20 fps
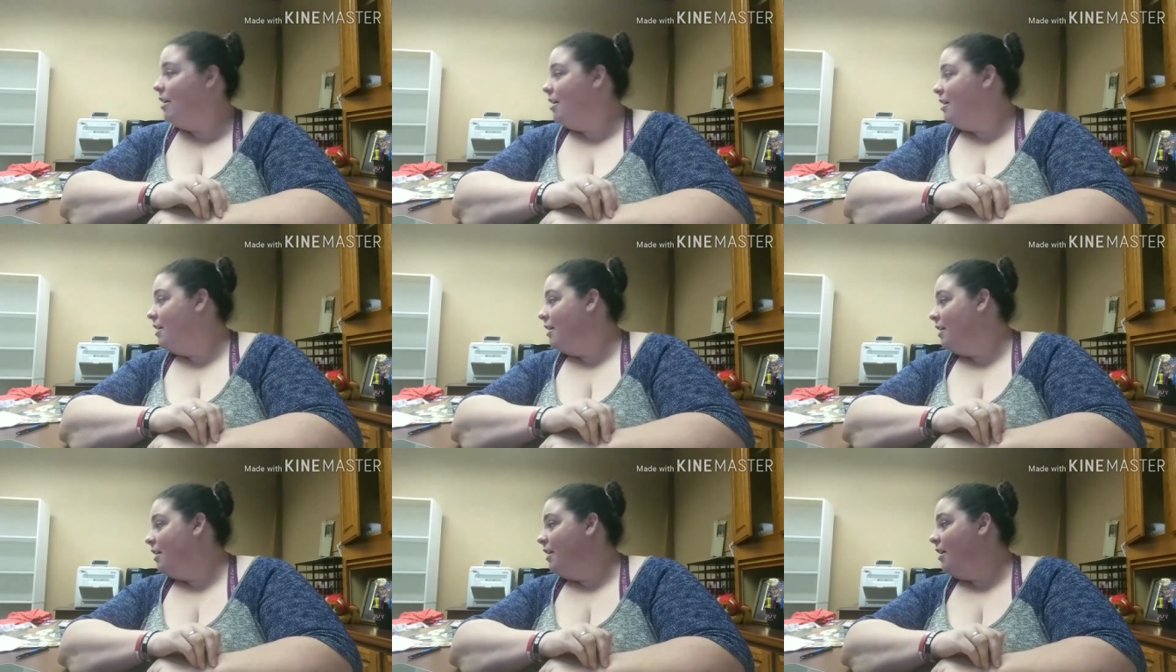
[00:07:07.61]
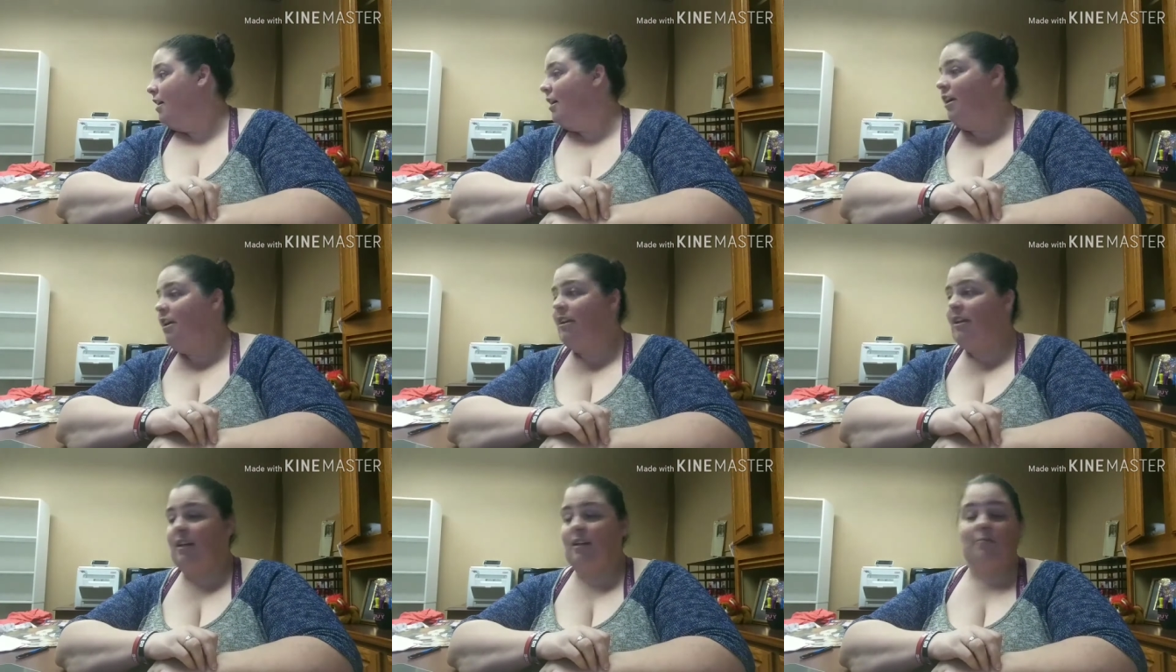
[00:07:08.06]

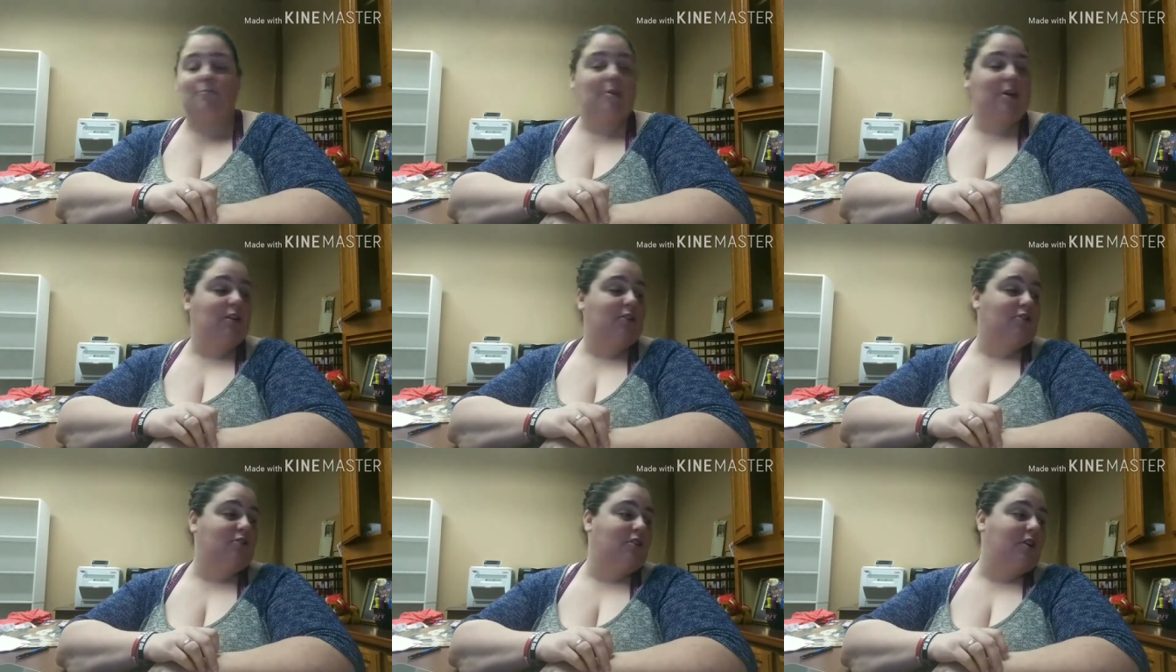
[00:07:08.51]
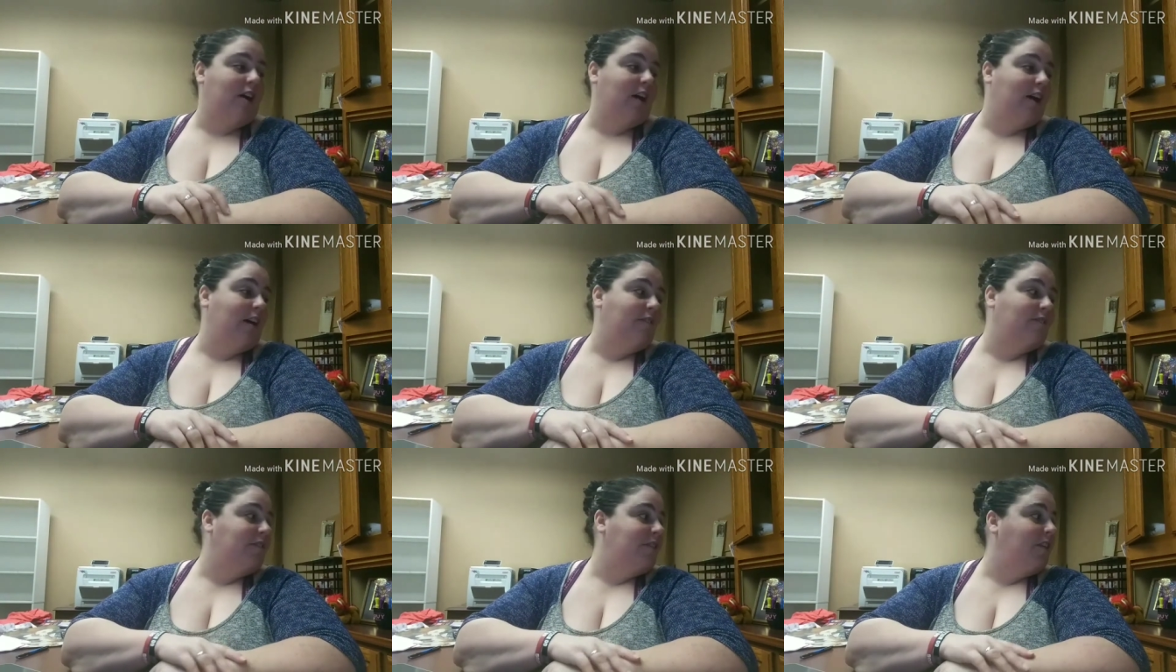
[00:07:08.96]
I need to make sure I
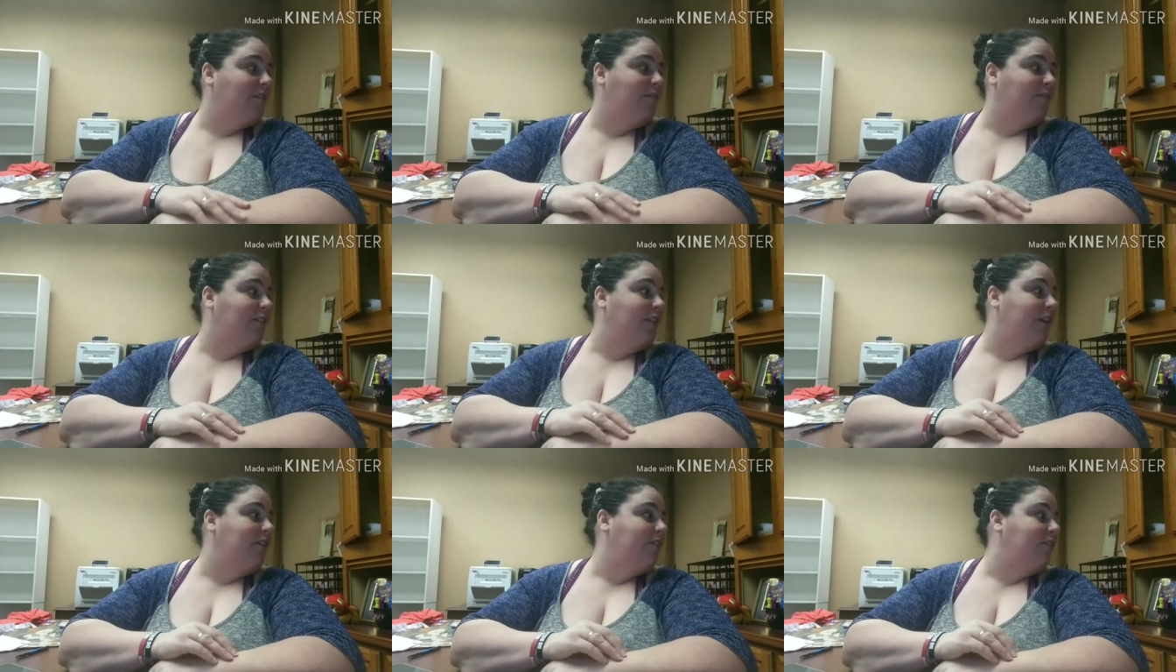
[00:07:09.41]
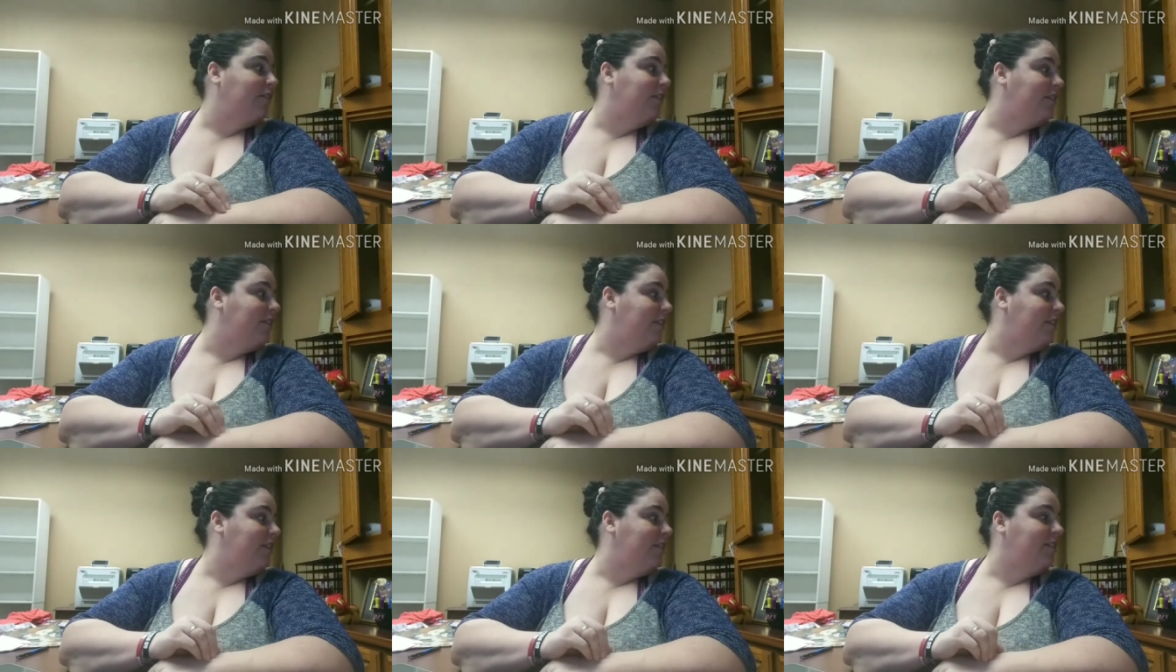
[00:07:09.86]
have sunflower
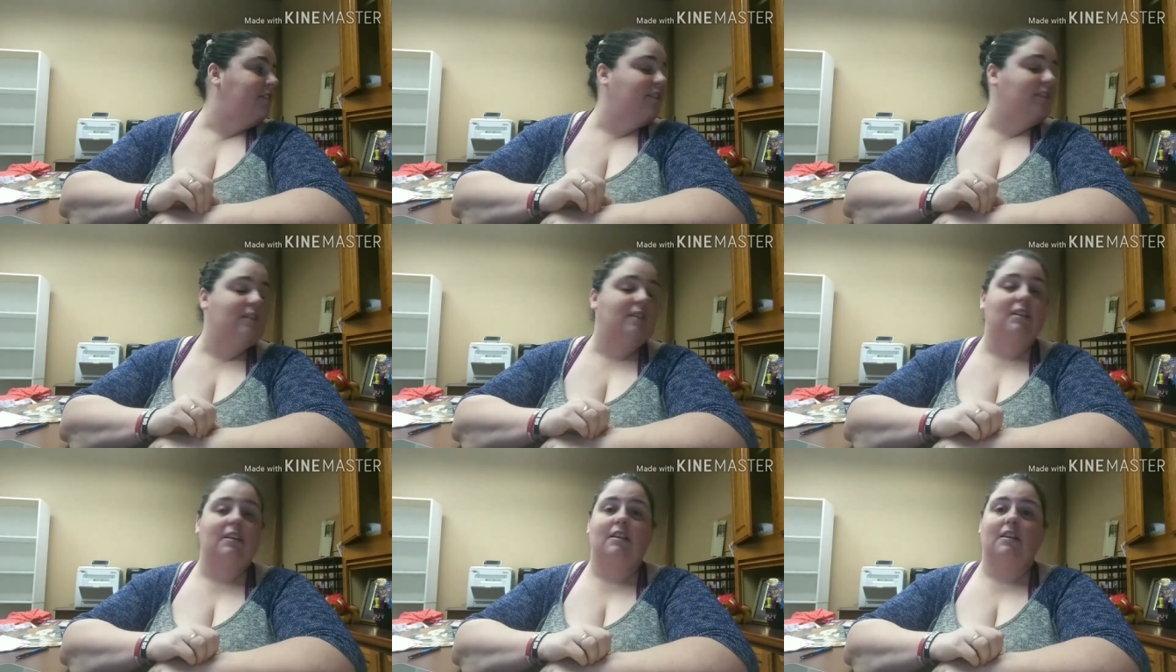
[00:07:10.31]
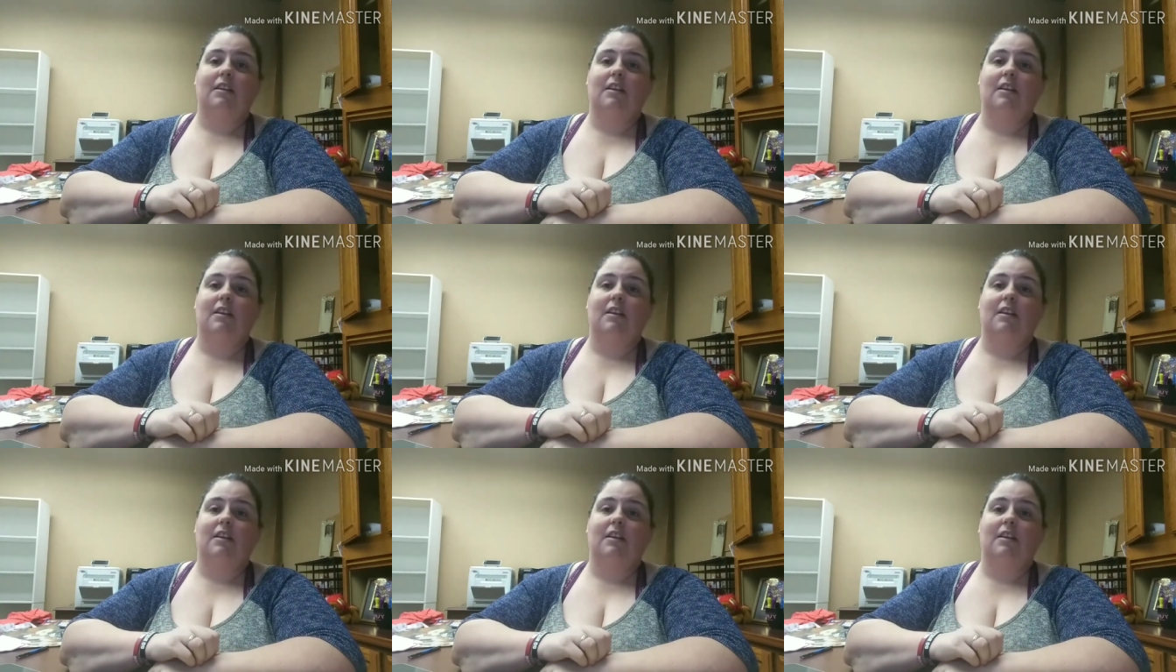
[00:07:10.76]
seeds.